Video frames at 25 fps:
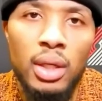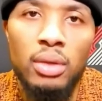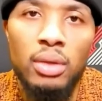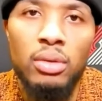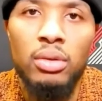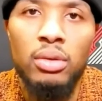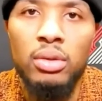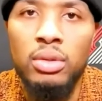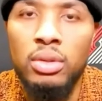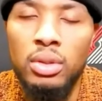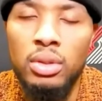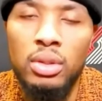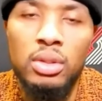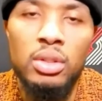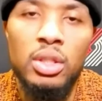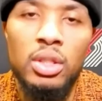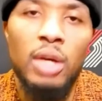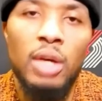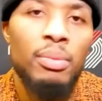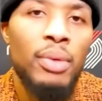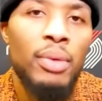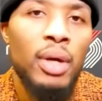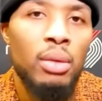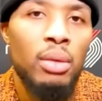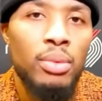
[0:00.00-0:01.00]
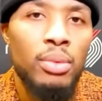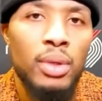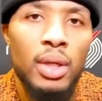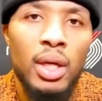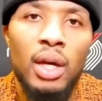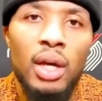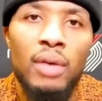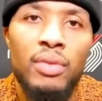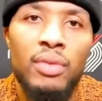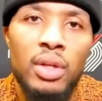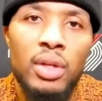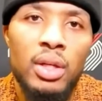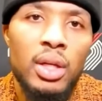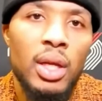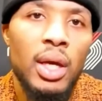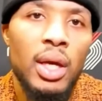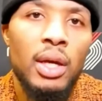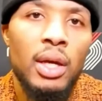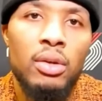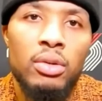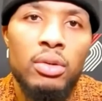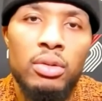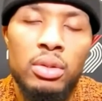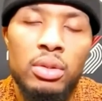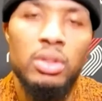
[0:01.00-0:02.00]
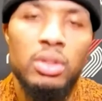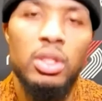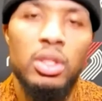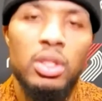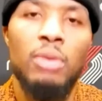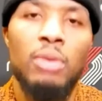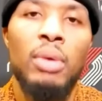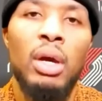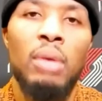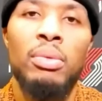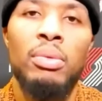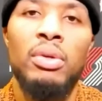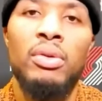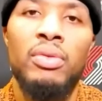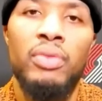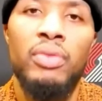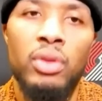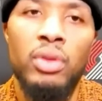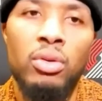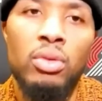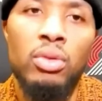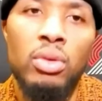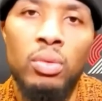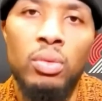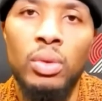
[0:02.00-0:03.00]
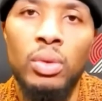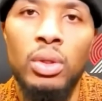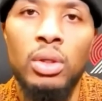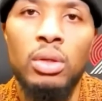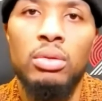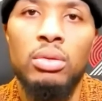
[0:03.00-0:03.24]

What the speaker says: or CJ might be having the night, or CJ might be flowing well.